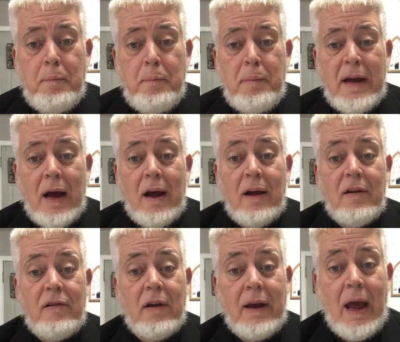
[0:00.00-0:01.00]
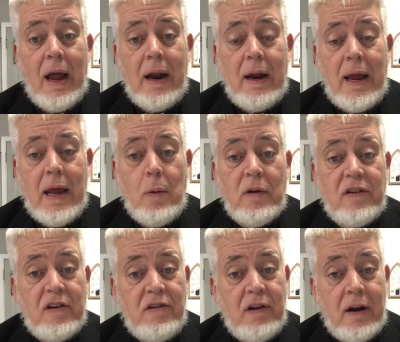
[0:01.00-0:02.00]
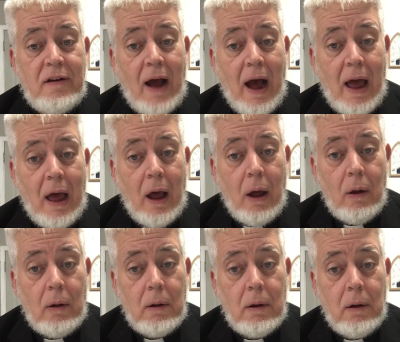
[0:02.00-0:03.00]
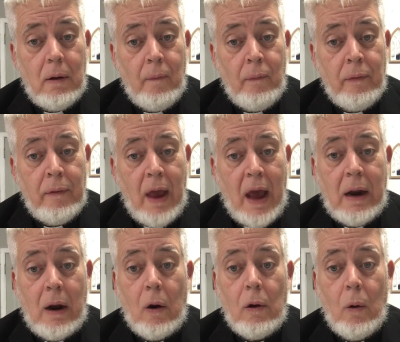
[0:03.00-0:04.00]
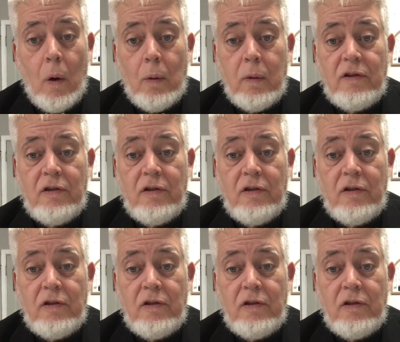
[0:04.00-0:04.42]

because, again, he was a Gentile and our Lord was